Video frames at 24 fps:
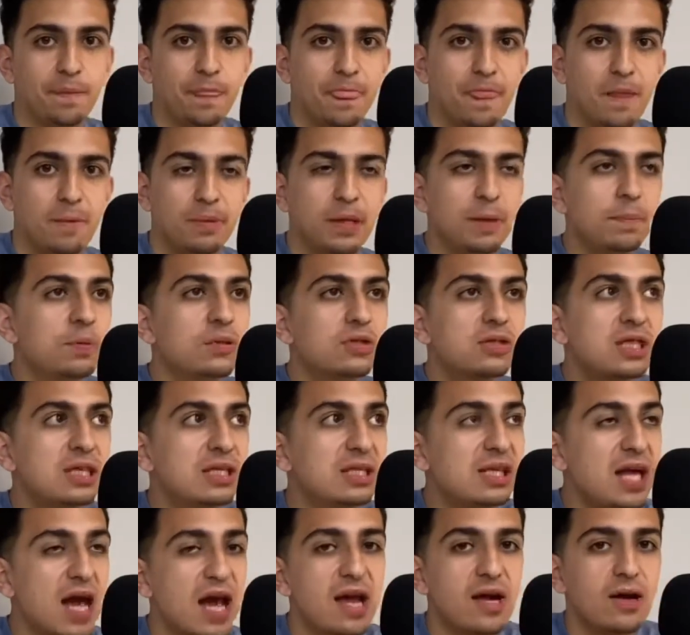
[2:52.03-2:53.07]
People
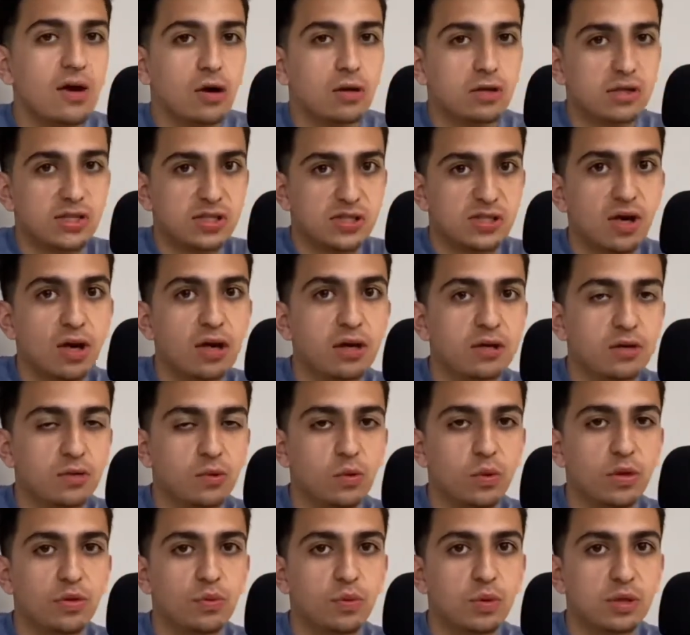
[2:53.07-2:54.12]
today are stunned
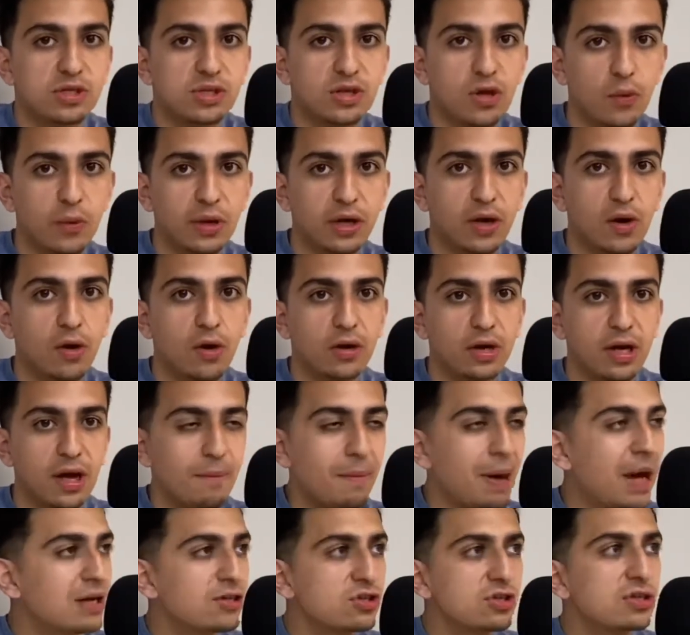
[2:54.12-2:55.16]
with what's going on.
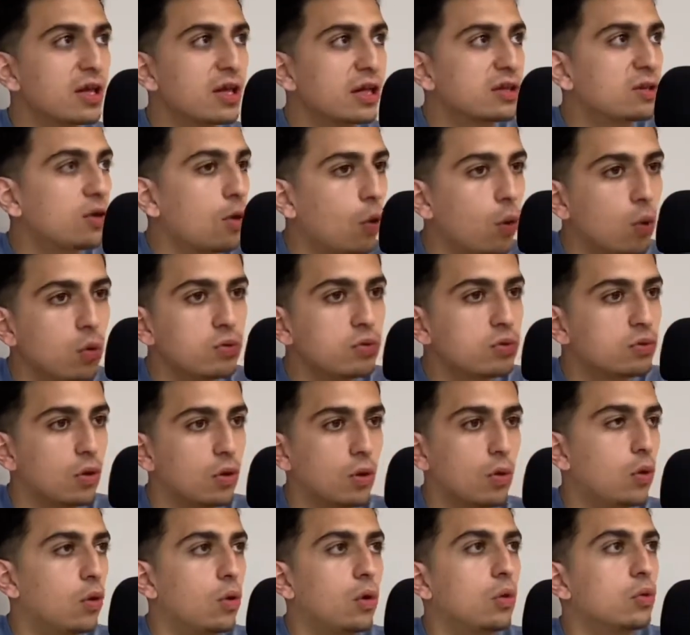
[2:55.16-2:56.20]
Imagine like the
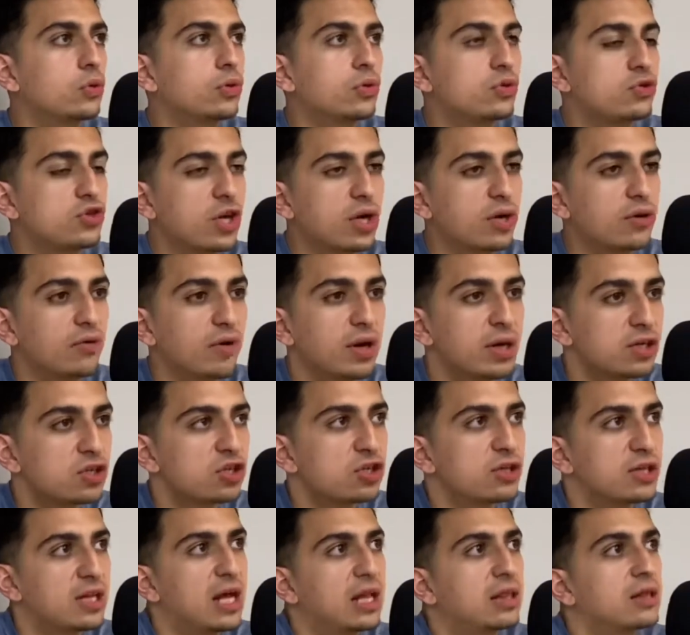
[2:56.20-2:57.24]
older
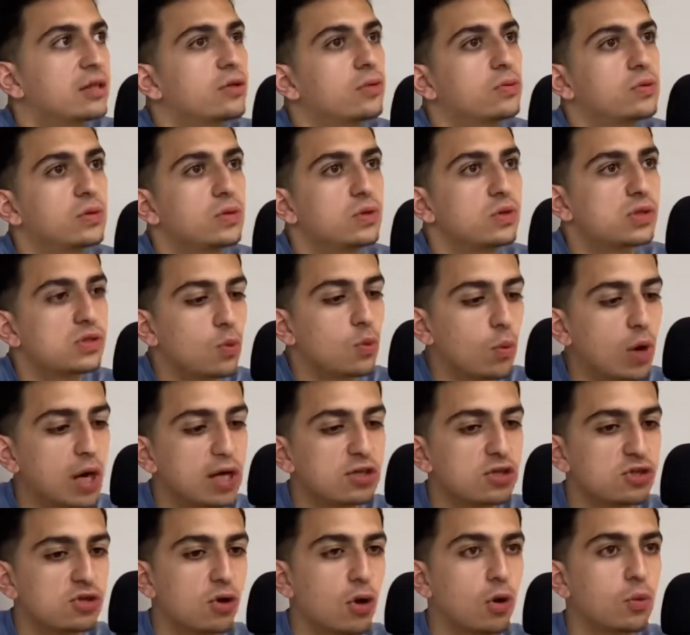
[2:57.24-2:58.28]
generation that literally used to
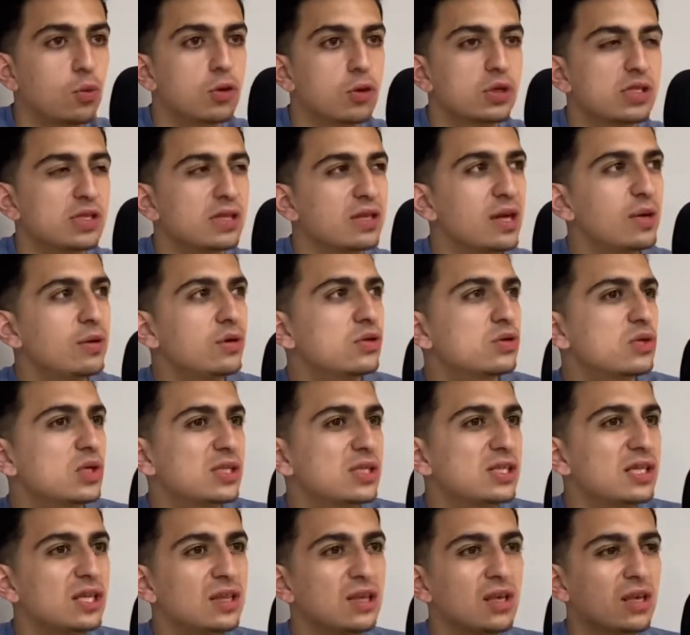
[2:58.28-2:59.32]
watch Star Wars, and they used to
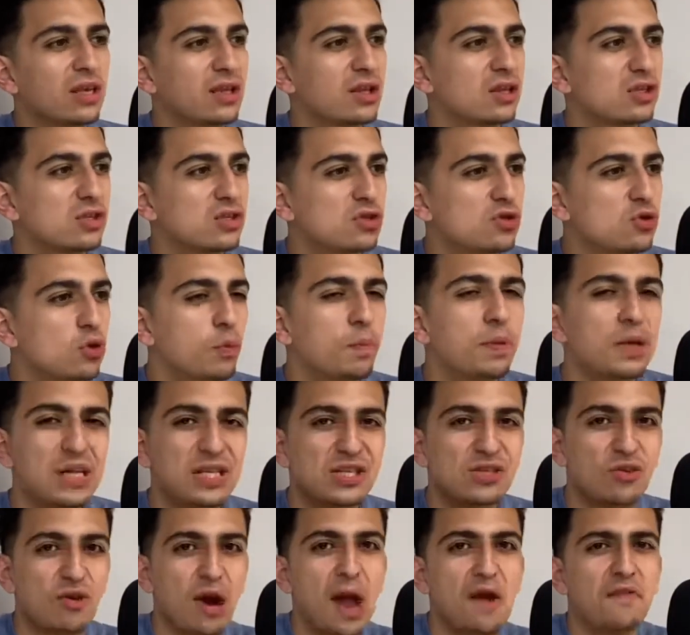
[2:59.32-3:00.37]
see like the
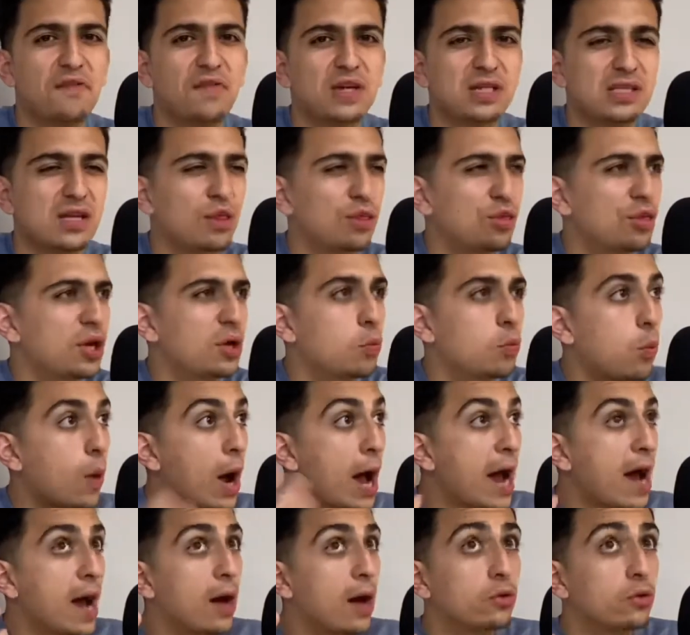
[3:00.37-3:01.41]
stupidest graphics and think,
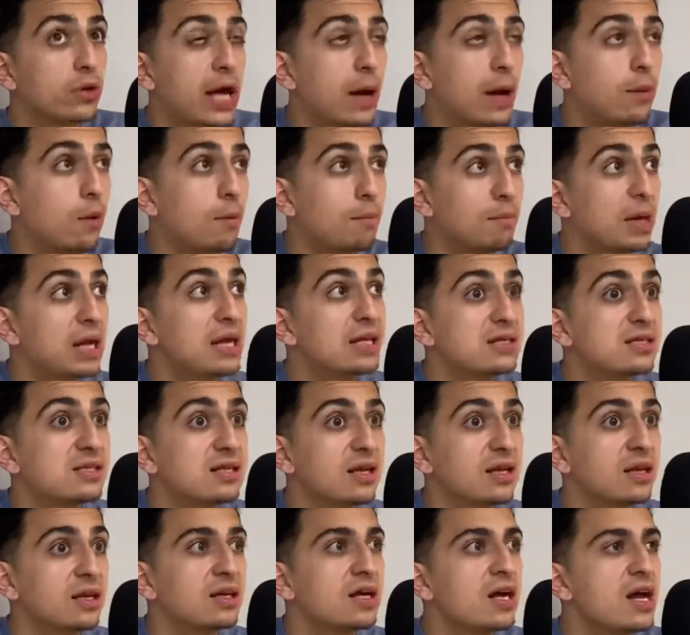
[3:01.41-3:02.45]
wow, how
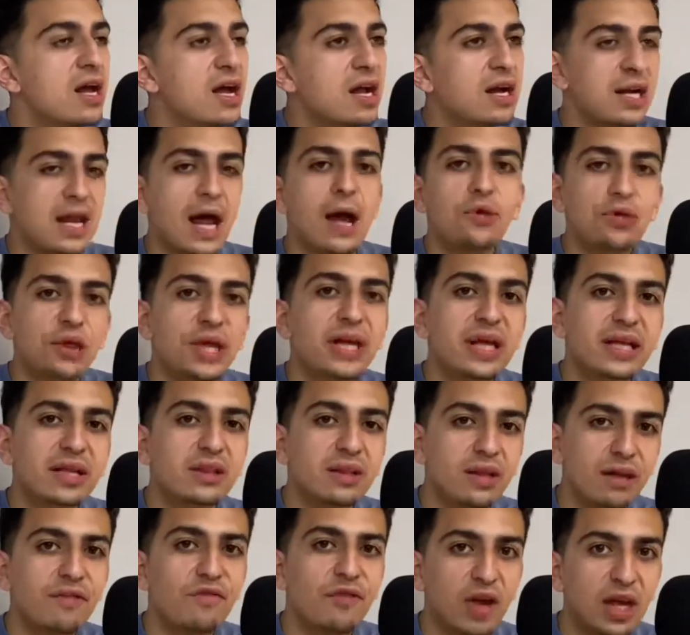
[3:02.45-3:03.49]
amazing. Now they can
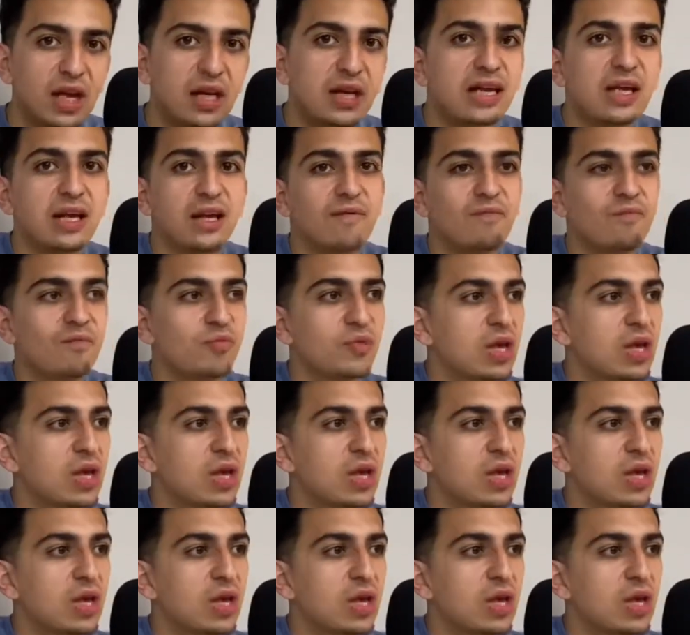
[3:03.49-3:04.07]
live in it.